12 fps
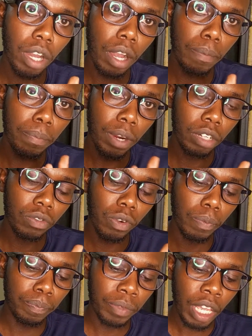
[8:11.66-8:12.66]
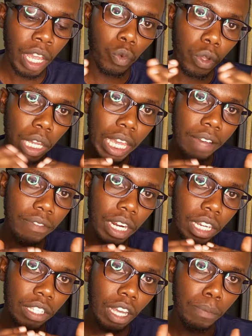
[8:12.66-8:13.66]
platform, we gave an
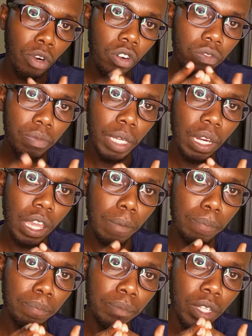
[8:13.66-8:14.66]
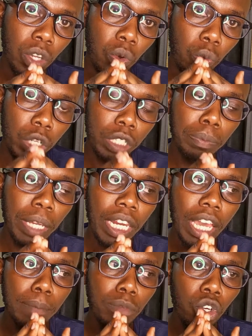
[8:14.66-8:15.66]
example of Medium. With
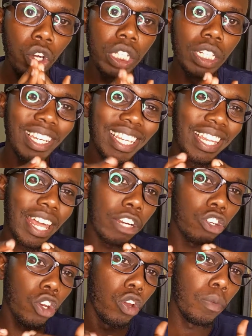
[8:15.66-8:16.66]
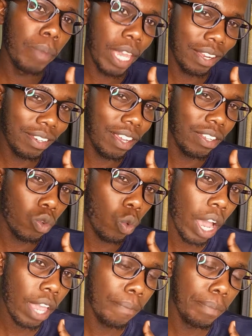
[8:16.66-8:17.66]
Medium, you don't need that domain. Yes,
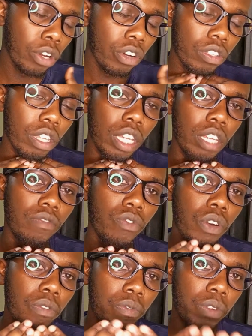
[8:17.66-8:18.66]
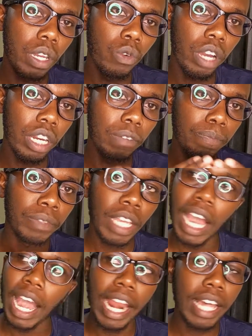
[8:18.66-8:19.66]
why? Because they give you a free one.
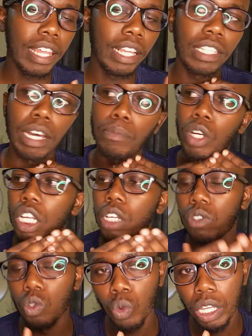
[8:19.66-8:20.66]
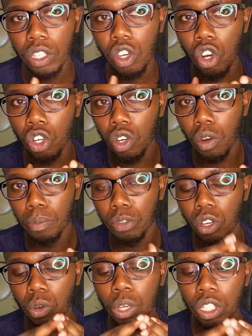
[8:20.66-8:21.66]
Another example is Wix.com. So
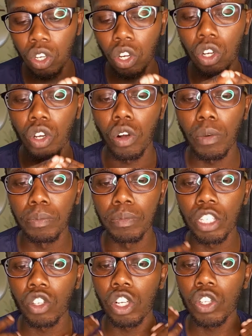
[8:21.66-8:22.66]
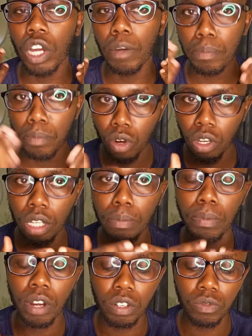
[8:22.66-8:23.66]
Wix.com is also a blogging
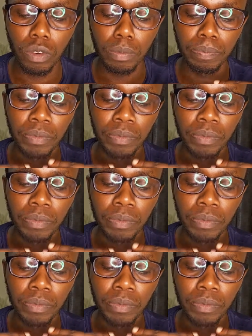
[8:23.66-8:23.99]
platform.